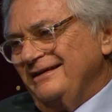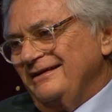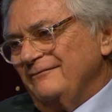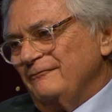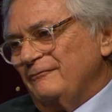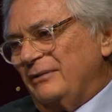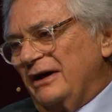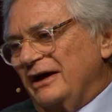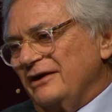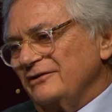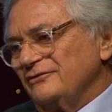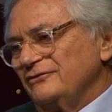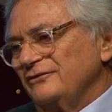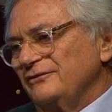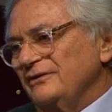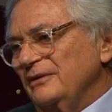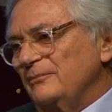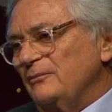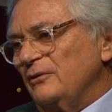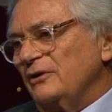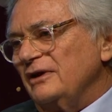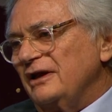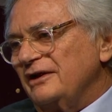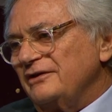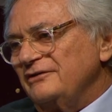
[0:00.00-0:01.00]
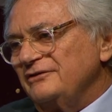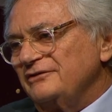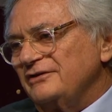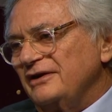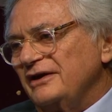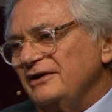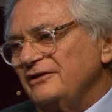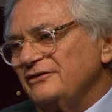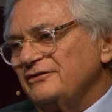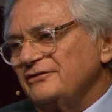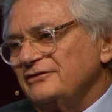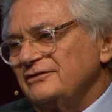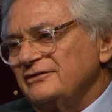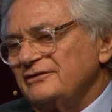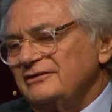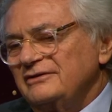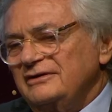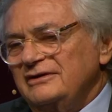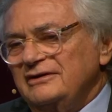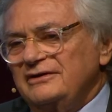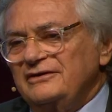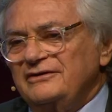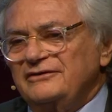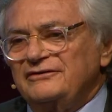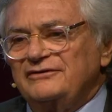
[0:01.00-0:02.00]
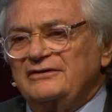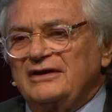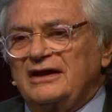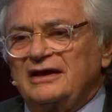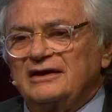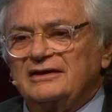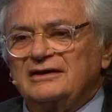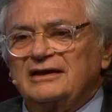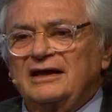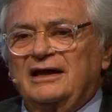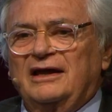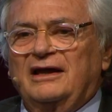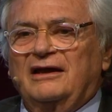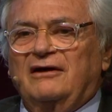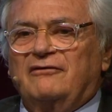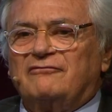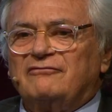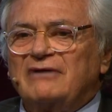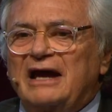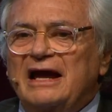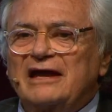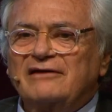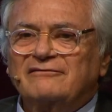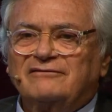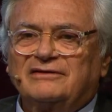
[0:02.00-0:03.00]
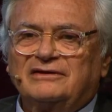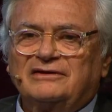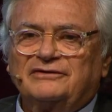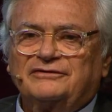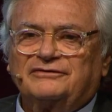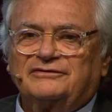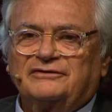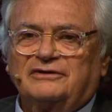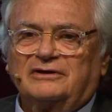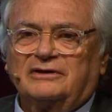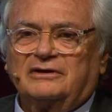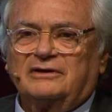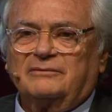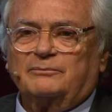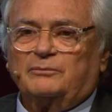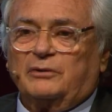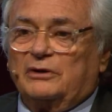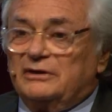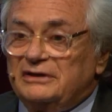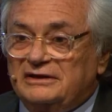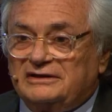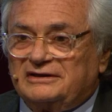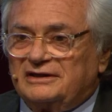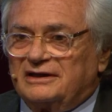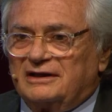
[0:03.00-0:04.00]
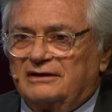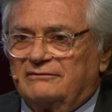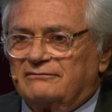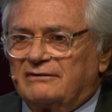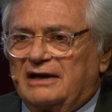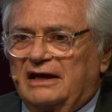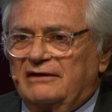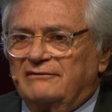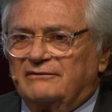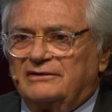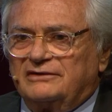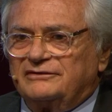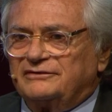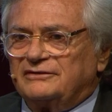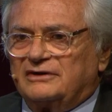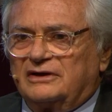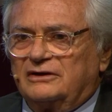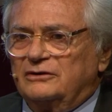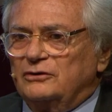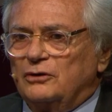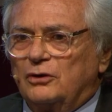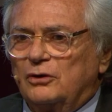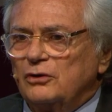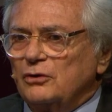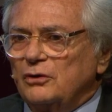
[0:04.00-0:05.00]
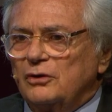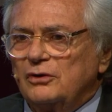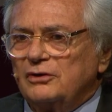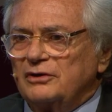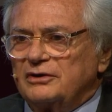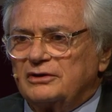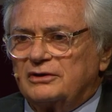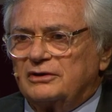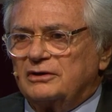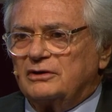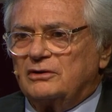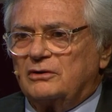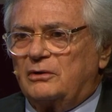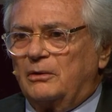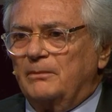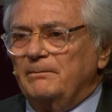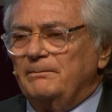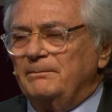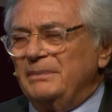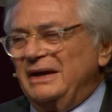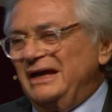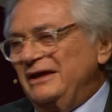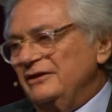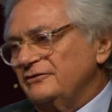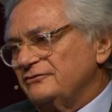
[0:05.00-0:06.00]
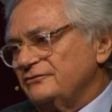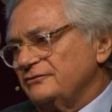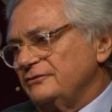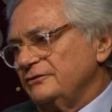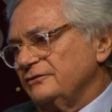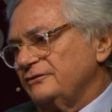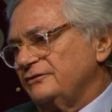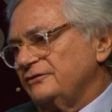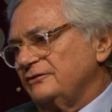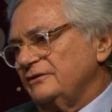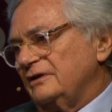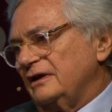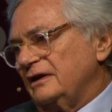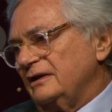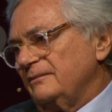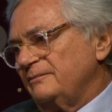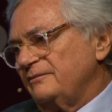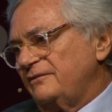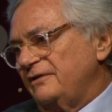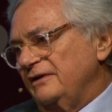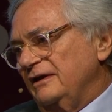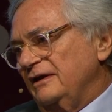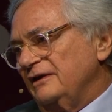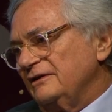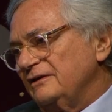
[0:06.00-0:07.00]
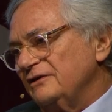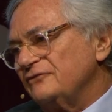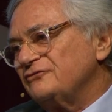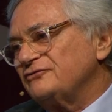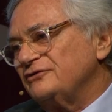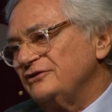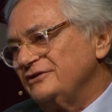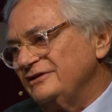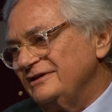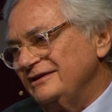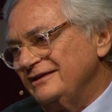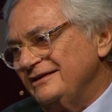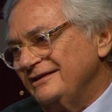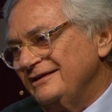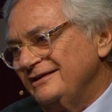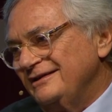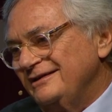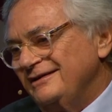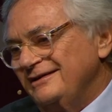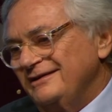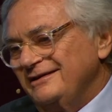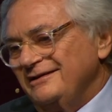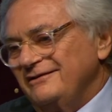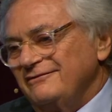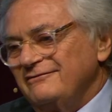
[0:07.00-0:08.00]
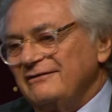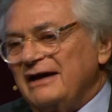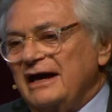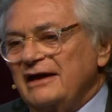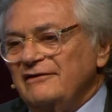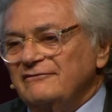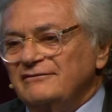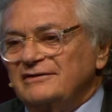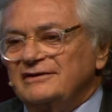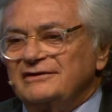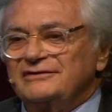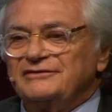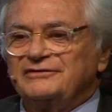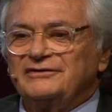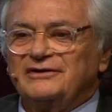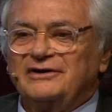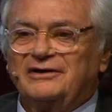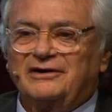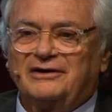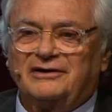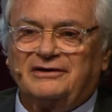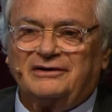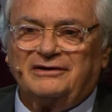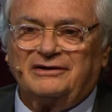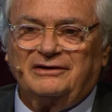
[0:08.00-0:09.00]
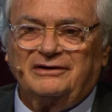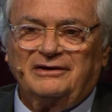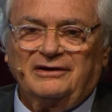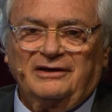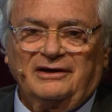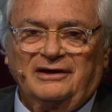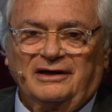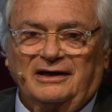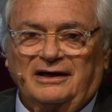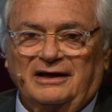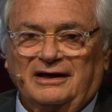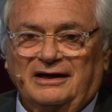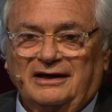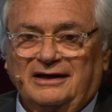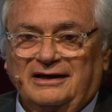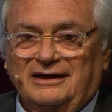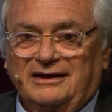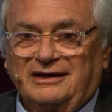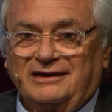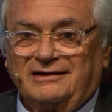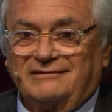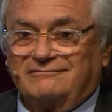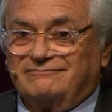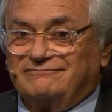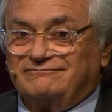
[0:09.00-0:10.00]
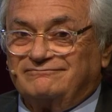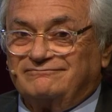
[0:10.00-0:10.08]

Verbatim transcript: part of the polarization is that rivals are political rivals are no longer compatriots that think differently. Rivals are uh,